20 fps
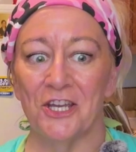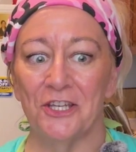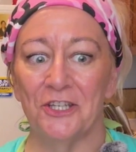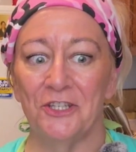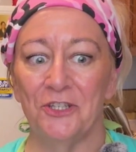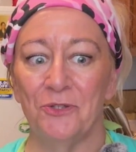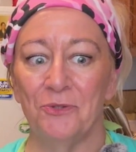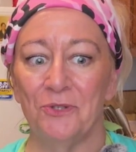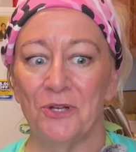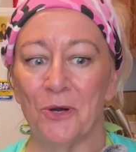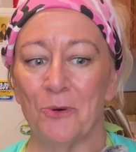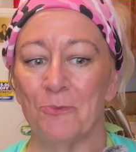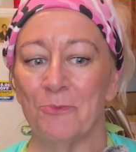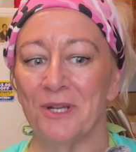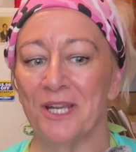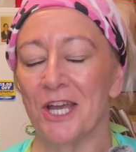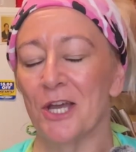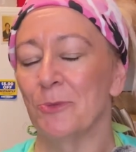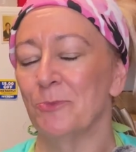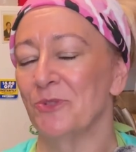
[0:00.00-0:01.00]
you don't
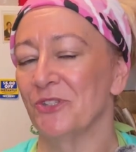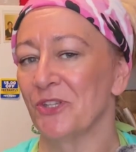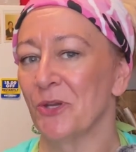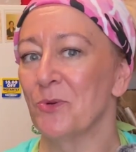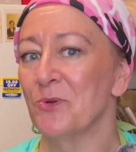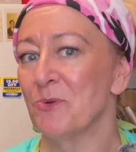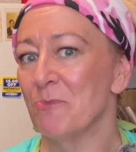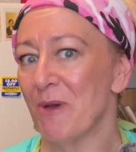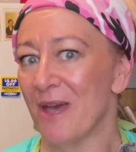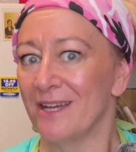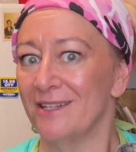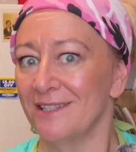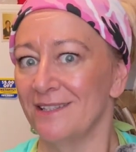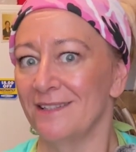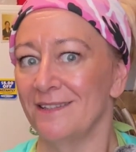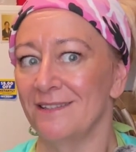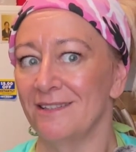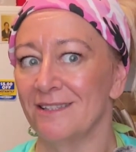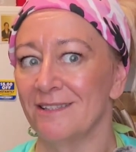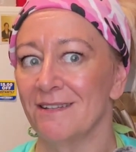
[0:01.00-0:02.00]
become so
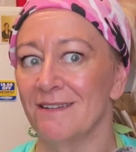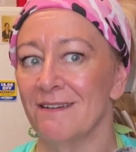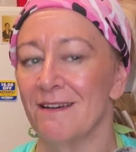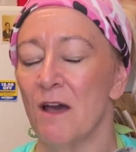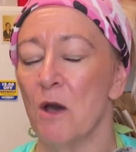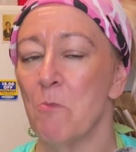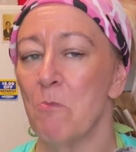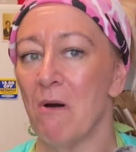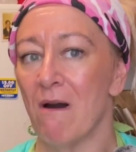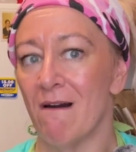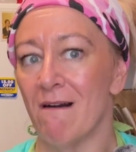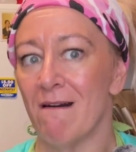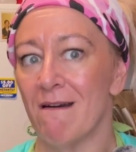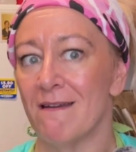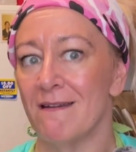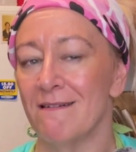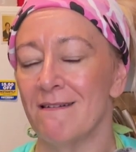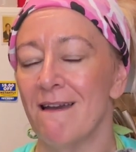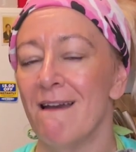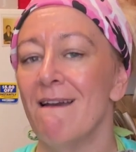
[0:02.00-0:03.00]
dependent
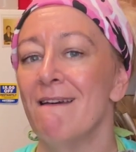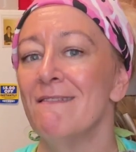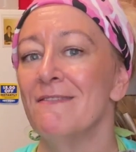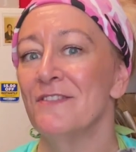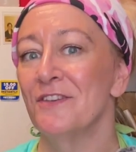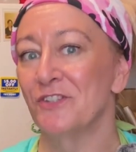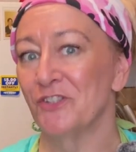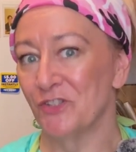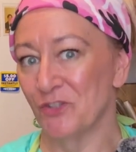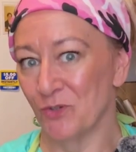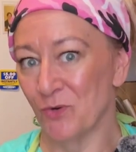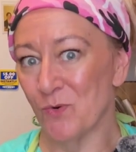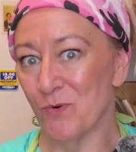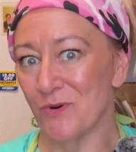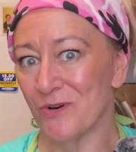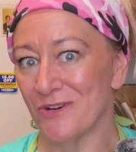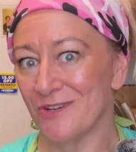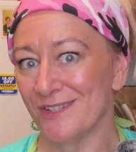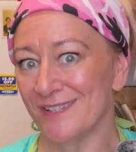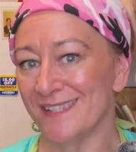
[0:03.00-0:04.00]
upon the
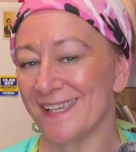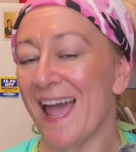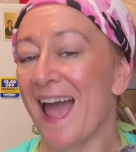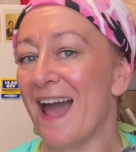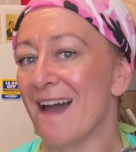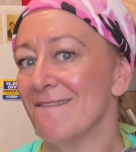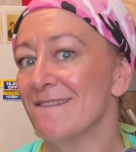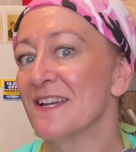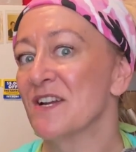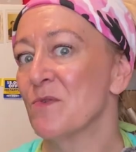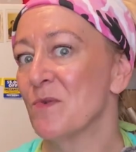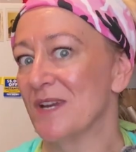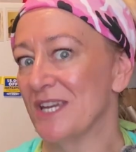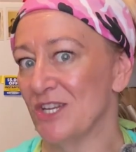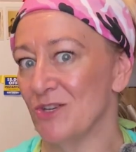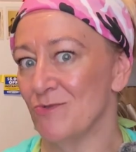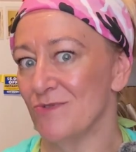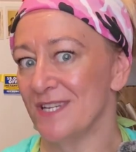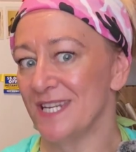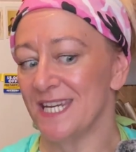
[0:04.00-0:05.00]
stores having what
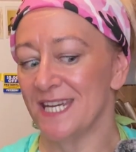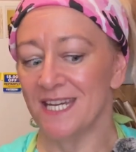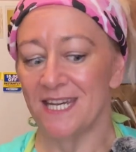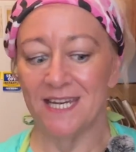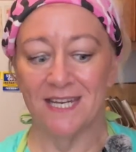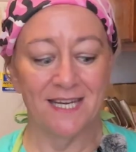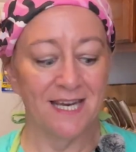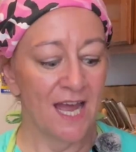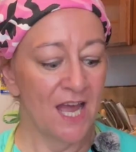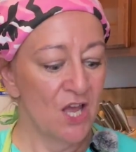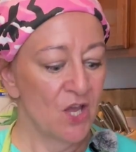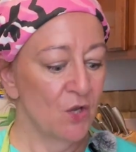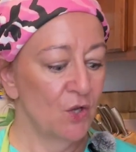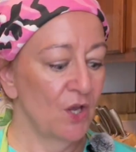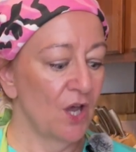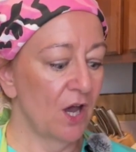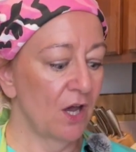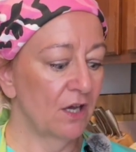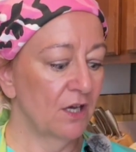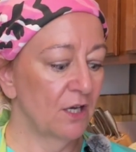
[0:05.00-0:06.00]
you need.
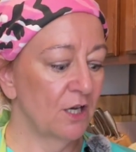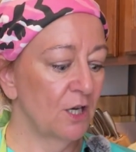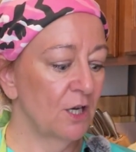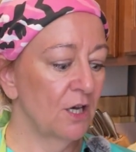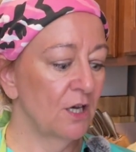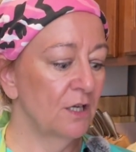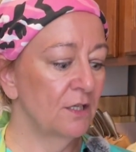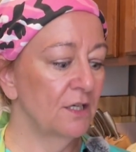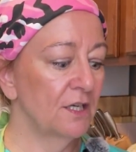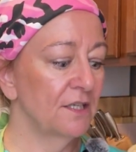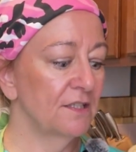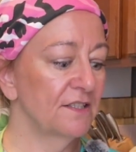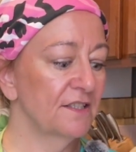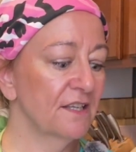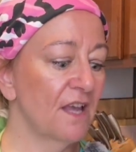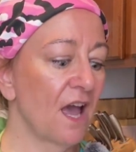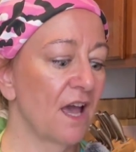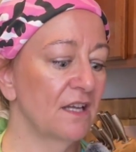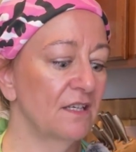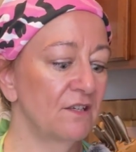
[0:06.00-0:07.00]
And it's
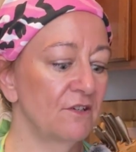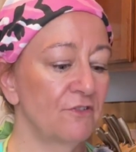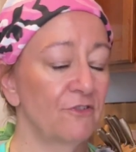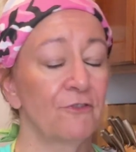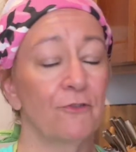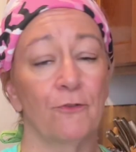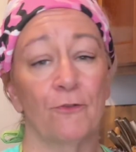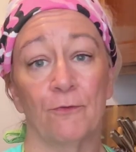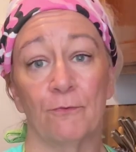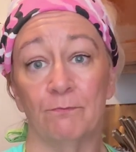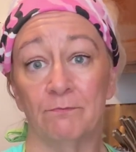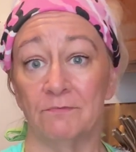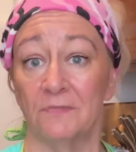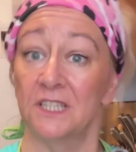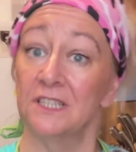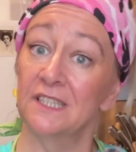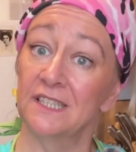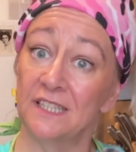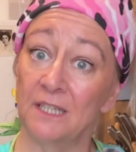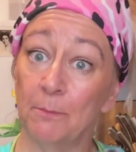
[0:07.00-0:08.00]
kind of a
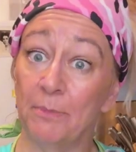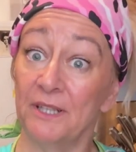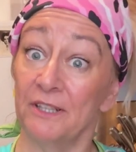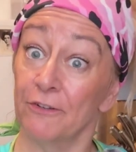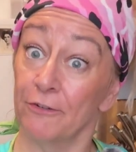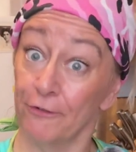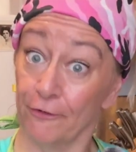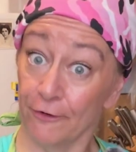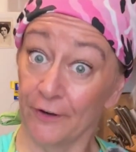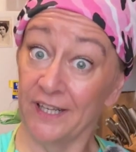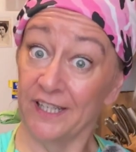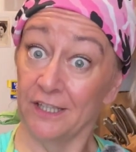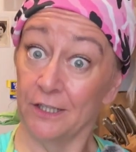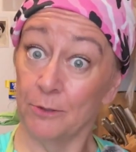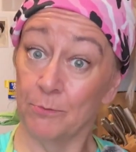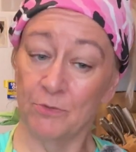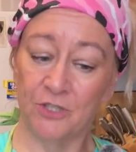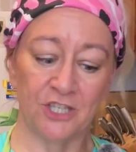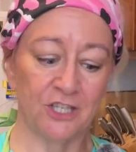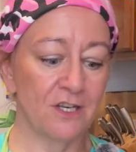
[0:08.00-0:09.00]
little bit of
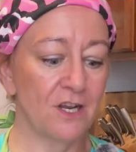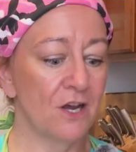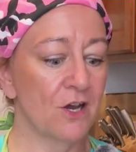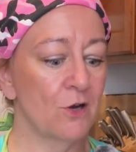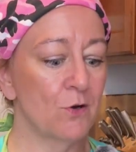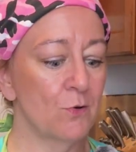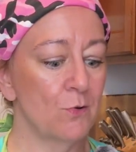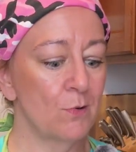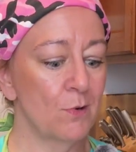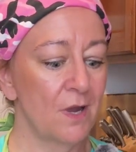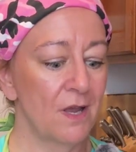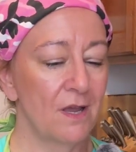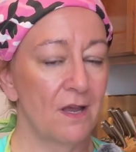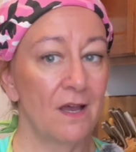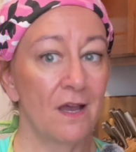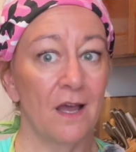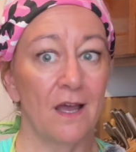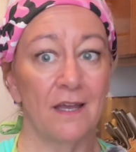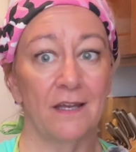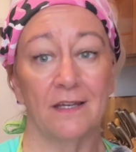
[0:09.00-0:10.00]
freedom to know,
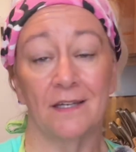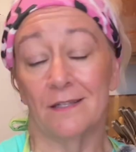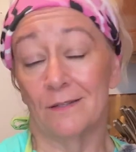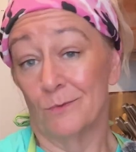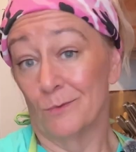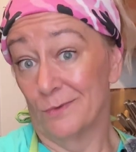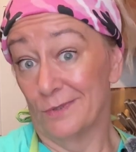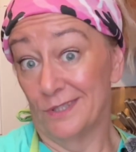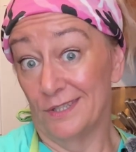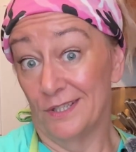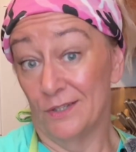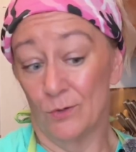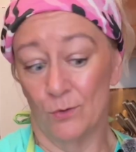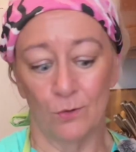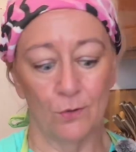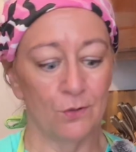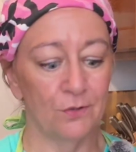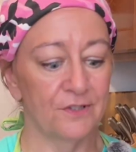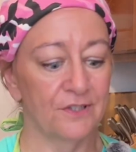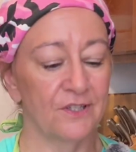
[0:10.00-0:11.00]
and really
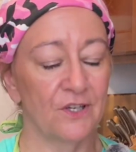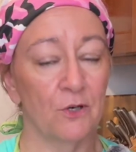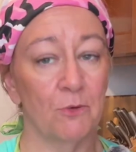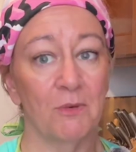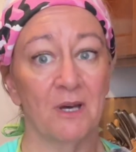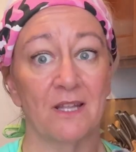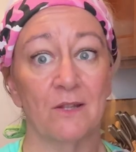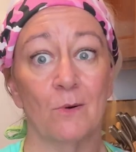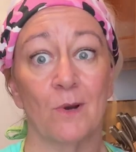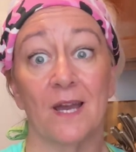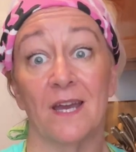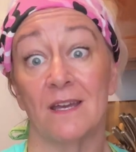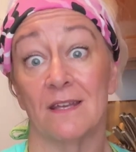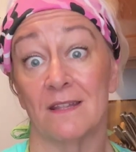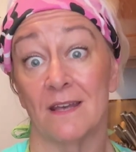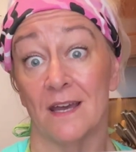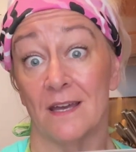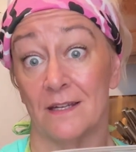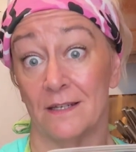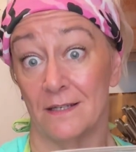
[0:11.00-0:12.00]
cool to know, by the way,
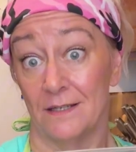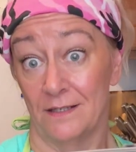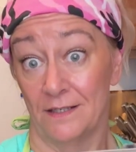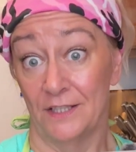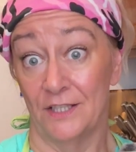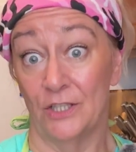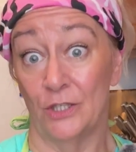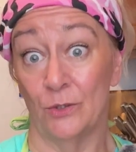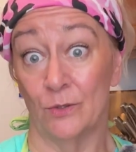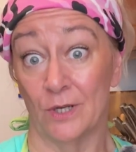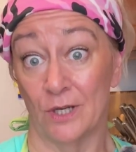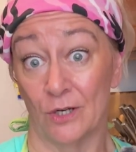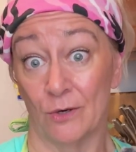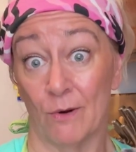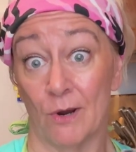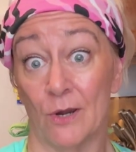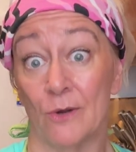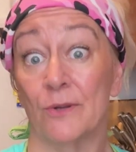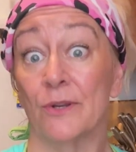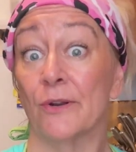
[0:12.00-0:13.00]
that you can
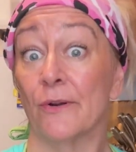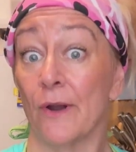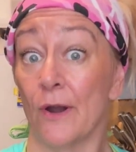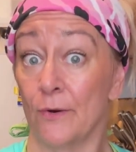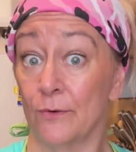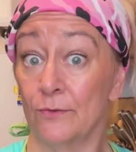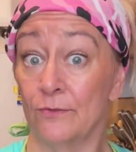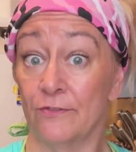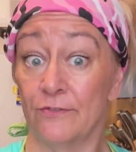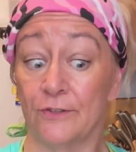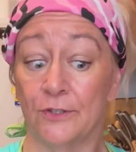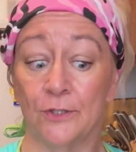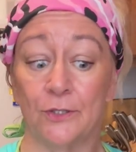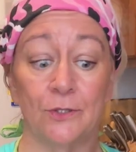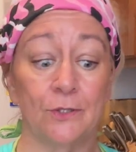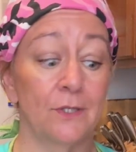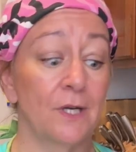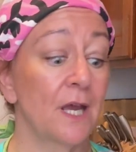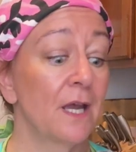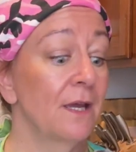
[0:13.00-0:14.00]
grow your own
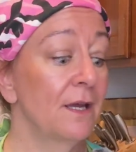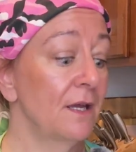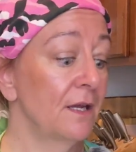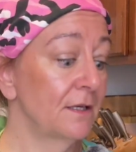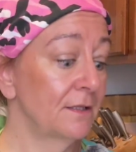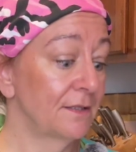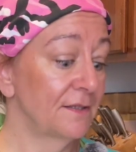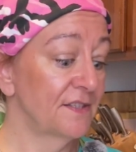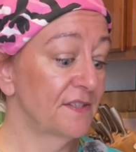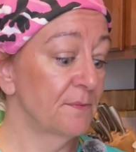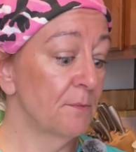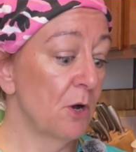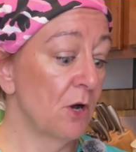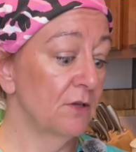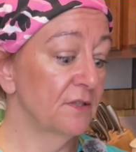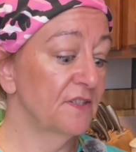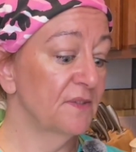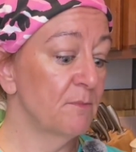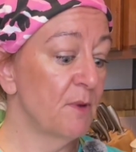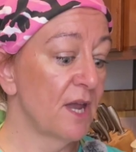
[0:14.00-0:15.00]
food in a
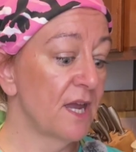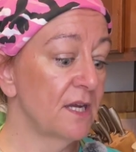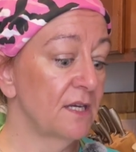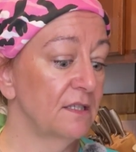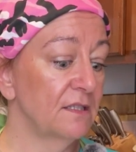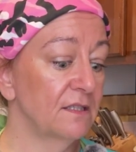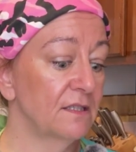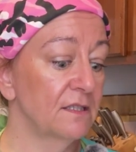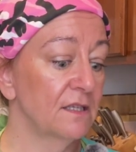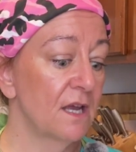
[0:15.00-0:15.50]
small space